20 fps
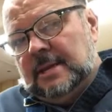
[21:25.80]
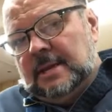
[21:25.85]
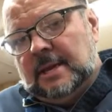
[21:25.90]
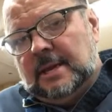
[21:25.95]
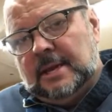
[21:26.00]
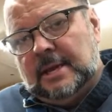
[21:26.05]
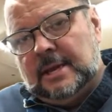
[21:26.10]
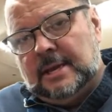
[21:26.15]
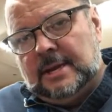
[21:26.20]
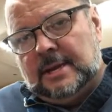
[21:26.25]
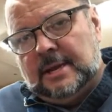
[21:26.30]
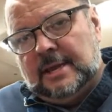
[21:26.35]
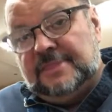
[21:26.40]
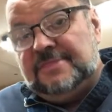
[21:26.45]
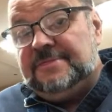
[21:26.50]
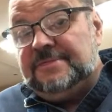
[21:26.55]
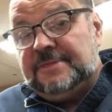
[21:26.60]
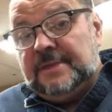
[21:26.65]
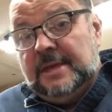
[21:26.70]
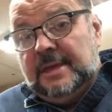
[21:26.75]
And I
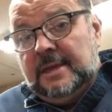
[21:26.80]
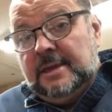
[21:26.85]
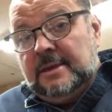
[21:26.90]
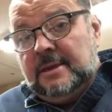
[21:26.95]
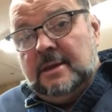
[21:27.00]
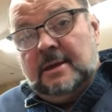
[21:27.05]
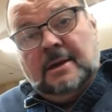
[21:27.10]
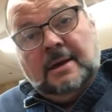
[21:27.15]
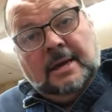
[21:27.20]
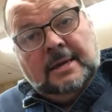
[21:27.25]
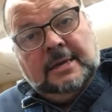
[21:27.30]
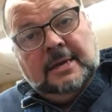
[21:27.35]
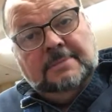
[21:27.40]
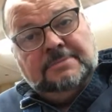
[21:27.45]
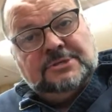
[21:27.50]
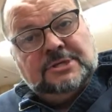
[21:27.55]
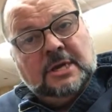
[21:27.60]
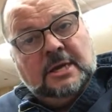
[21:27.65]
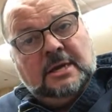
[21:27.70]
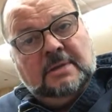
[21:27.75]
keep
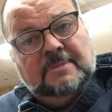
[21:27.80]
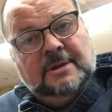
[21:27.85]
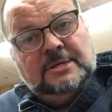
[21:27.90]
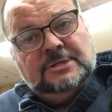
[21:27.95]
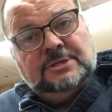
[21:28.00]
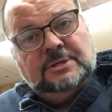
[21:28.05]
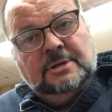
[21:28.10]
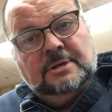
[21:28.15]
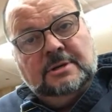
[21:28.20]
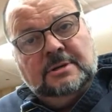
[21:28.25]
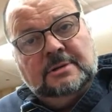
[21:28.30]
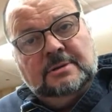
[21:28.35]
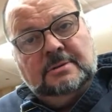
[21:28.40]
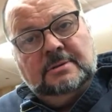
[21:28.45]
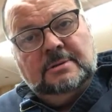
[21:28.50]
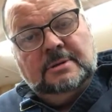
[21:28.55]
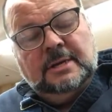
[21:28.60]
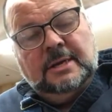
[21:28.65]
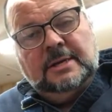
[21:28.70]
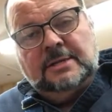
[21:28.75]
checking my sugar,
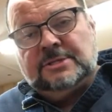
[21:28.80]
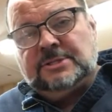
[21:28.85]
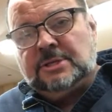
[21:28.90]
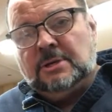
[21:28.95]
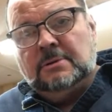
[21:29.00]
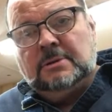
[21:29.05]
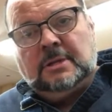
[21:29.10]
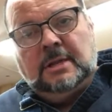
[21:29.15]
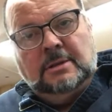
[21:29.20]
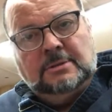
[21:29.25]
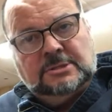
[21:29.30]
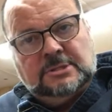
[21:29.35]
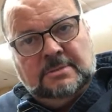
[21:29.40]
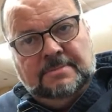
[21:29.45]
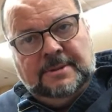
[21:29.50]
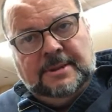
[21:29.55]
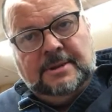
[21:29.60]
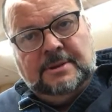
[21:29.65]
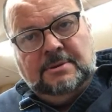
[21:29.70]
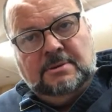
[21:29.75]
and it's so close to
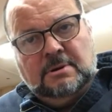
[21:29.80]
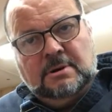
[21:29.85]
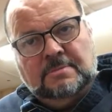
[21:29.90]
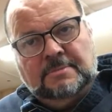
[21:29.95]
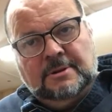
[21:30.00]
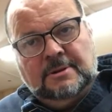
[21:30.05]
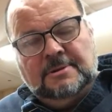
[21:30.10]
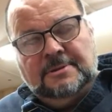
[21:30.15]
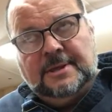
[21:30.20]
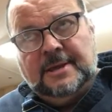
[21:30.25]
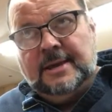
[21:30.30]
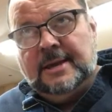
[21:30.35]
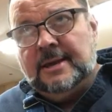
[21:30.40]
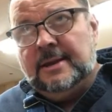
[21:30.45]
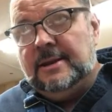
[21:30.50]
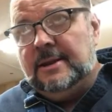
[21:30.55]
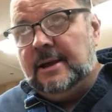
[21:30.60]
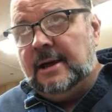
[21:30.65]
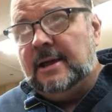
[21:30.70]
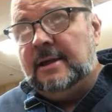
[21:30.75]
being normal that
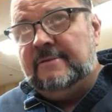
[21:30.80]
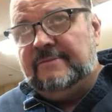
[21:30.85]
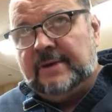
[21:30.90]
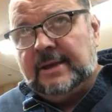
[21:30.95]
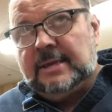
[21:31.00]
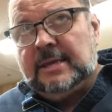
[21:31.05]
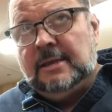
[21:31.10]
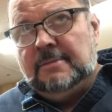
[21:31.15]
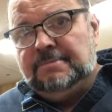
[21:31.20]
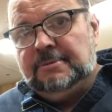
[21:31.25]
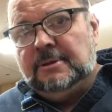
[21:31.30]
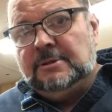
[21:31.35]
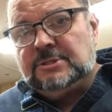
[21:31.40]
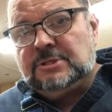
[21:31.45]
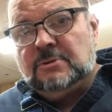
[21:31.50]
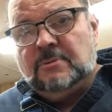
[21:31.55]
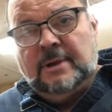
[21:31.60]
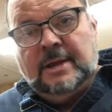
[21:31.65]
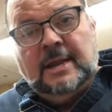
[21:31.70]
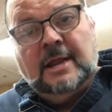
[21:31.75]
if I keep losing
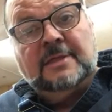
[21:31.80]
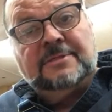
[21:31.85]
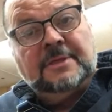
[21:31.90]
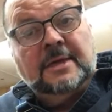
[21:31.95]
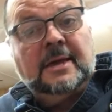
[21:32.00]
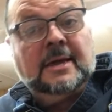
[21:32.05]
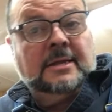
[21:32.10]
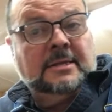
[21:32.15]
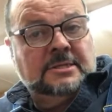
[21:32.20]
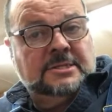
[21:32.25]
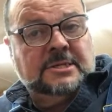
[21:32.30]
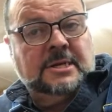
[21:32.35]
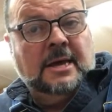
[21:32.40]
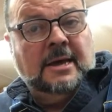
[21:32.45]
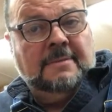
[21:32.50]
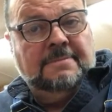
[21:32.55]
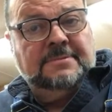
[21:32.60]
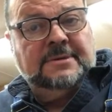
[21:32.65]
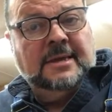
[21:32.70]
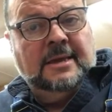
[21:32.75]
weight, I think I can
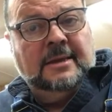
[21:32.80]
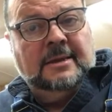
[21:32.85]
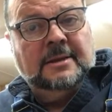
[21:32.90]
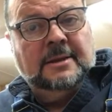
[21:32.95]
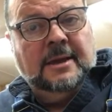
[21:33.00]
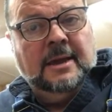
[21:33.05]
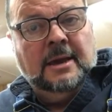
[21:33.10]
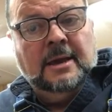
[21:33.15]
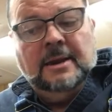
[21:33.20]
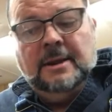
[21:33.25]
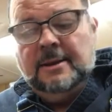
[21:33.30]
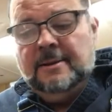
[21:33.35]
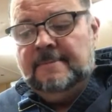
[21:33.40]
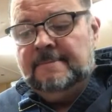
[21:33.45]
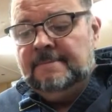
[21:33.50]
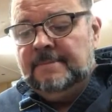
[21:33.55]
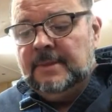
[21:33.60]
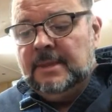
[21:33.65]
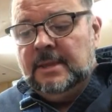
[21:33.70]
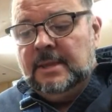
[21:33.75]
stop taking that.
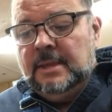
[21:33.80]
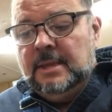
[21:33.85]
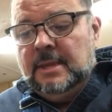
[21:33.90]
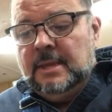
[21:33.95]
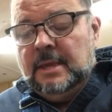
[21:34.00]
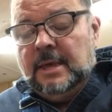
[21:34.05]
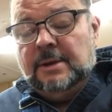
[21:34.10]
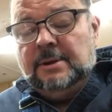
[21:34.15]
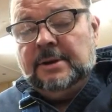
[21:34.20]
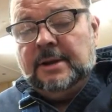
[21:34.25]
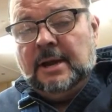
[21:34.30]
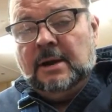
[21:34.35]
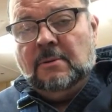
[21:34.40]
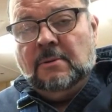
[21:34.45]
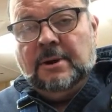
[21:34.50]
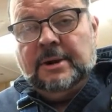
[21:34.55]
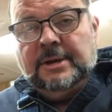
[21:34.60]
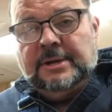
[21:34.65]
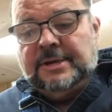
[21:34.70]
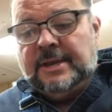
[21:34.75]
I do not
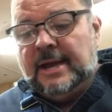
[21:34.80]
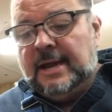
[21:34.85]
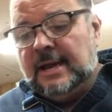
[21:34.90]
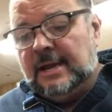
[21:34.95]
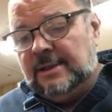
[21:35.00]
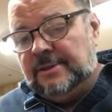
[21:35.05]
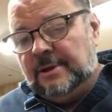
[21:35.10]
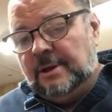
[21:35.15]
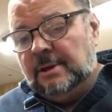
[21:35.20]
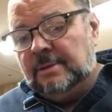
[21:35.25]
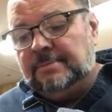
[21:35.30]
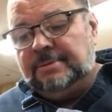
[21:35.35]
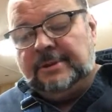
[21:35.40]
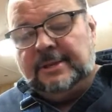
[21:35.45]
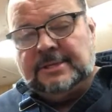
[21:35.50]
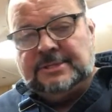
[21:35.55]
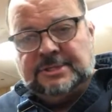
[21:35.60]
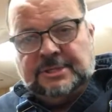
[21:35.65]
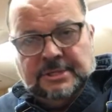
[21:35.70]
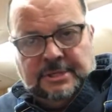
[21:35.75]
want to die the
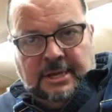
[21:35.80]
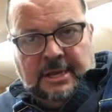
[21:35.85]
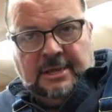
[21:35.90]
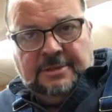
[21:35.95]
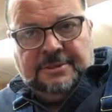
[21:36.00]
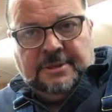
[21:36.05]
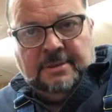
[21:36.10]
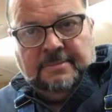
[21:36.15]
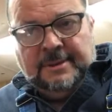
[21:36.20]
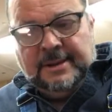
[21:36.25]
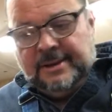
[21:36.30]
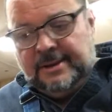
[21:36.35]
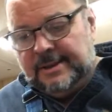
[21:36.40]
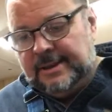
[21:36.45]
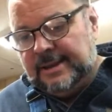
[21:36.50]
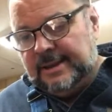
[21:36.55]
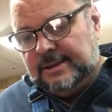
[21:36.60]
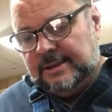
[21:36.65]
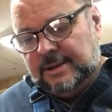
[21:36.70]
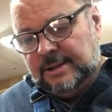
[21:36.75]
unpleasant death that my
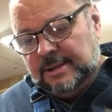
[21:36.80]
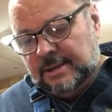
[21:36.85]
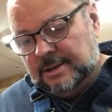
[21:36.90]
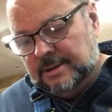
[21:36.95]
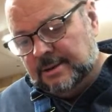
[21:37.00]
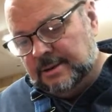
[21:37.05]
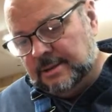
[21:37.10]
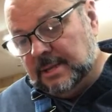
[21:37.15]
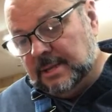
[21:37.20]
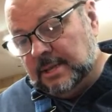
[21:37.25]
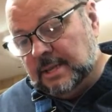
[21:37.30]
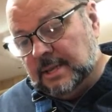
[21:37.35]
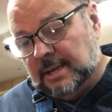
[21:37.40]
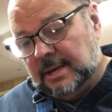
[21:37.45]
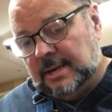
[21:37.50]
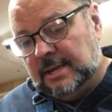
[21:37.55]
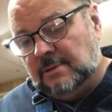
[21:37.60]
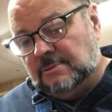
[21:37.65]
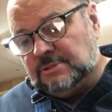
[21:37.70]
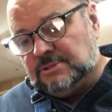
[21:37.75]
dad did. And
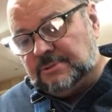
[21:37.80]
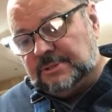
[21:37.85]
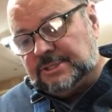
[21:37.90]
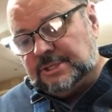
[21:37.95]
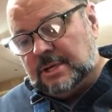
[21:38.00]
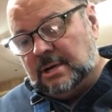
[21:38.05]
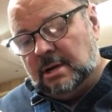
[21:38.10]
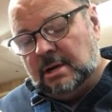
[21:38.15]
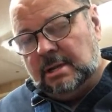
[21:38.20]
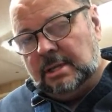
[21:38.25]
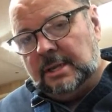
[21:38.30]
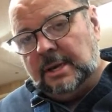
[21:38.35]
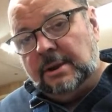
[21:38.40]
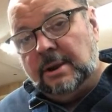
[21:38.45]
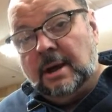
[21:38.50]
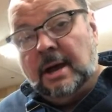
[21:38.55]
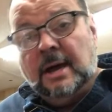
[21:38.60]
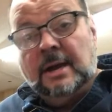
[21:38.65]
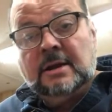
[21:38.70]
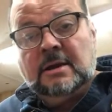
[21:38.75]
he was what you call a
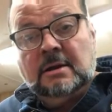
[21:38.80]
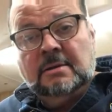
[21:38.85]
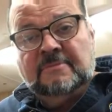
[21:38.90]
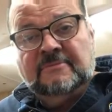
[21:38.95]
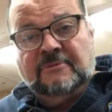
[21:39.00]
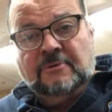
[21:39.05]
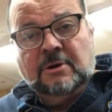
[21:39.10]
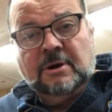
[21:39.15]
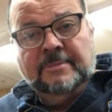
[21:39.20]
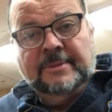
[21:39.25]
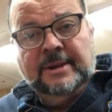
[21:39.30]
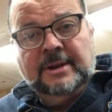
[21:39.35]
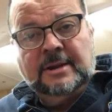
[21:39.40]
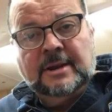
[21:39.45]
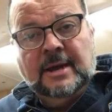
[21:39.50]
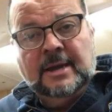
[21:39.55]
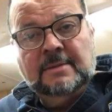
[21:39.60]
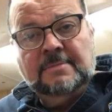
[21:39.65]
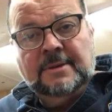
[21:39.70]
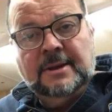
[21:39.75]
non-conforming
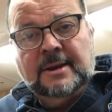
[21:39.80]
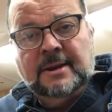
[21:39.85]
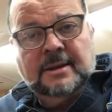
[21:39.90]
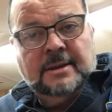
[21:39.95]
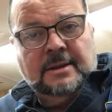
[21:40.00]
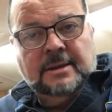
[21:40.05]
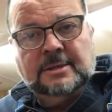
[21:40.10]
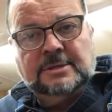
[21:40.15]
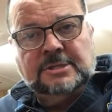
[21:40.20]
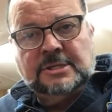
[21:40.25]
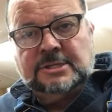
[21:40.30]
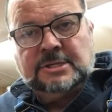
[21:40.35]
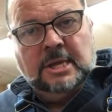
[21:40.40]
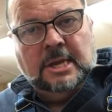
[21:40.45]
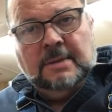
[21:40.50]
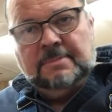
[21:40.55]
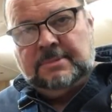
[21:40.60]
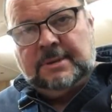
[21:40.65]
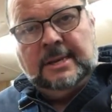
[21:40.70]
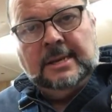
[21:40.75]
diabetic. He just
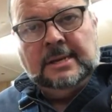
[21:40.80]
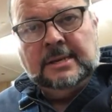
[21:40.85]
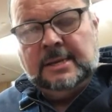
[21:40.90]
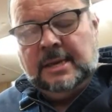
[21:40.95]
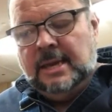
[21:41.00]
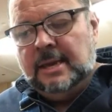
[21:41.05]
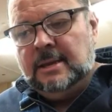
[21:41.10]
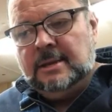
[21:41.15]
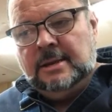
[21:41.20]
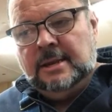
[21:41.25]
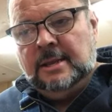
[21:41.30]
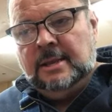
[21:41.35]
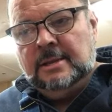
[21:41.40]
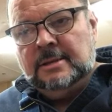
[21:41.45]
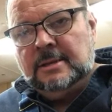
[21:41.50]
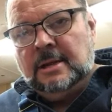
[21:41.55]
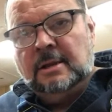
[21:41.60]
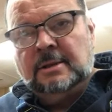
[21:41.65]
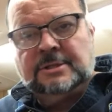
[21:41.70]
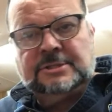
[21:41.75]
kept eating candy and
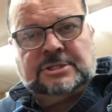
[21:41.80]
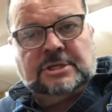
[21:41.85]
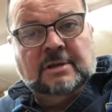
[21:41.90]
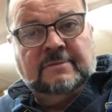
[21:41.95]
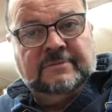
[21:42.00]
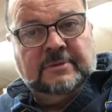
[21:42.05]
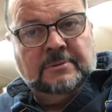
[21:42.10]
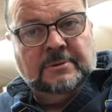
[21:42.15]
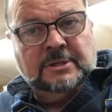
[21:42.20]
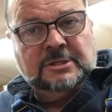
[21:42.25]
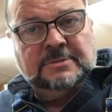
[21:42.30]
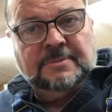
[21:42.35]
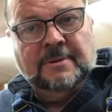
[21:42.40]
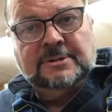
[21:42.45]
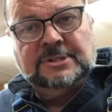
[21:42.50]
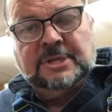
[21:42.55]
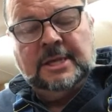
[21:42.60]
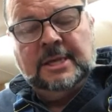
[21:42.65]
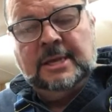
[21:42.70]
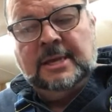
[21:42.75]
all the stuff you weren't supposed
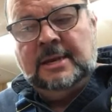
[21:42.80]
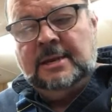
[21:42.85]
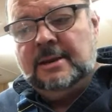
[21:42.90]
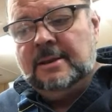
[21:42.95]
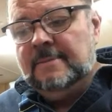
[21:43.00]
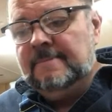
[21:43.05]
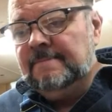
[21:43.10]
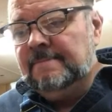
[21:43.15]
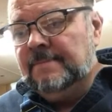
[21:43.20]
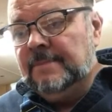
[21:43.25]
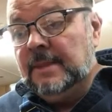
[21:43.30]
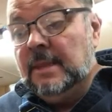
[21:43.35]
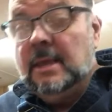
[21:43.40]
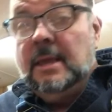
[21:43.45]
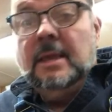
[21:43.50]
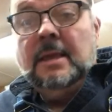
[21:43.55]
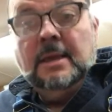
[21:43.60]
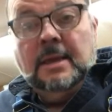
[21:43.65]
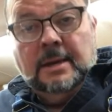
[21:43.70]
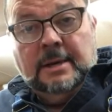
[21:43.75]
to eat.
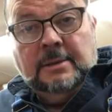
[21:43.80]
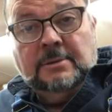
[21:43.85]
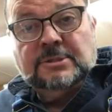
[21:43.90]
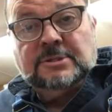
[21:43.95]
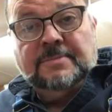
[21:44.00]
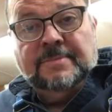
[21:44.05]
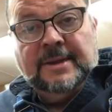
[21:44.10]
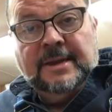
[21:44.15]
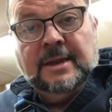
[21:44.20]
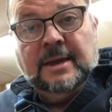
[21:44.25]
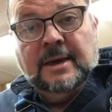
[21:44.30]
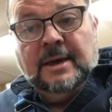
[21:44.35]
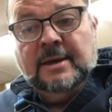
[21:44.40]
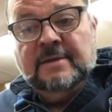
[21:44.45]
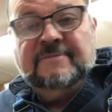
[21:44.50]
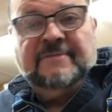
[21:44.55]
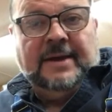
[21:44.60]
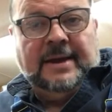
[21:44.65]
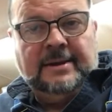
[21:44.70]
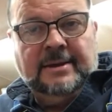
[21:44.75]
And he was a big guy,
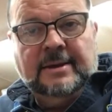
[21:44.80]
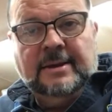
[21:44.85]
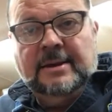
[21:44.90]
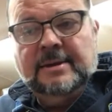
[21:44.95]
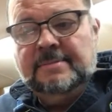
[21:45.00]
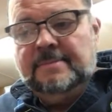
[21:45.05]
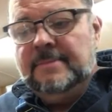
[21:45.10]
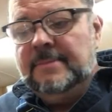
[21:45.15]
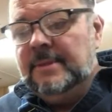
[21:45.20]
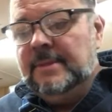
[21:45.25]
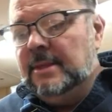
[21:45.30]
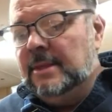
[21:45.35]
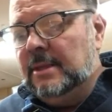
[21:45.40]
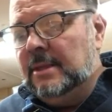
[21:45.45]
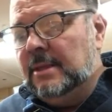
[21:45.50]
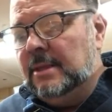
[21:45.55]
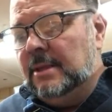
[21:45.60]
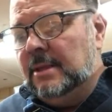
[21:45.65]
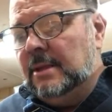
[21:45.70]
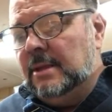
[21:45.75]
fat guy.
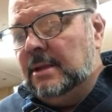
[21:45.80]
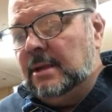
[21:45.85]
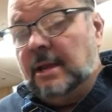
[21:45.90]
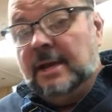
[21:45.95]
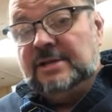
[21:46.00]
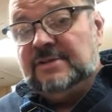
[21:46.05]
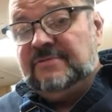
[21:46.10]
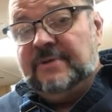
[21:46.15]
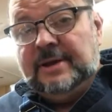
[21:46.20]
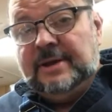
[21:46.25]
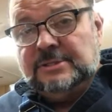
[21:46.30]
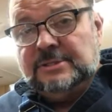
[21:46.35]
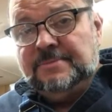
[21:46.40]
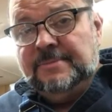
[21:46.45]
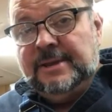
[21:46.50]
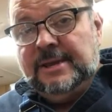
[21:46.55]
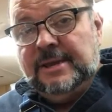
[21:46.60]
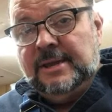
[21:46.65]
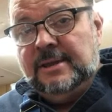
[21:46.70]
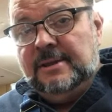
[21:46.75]
Not as fat as
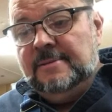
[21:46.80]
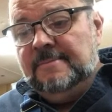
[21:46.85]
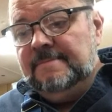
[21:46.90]
me.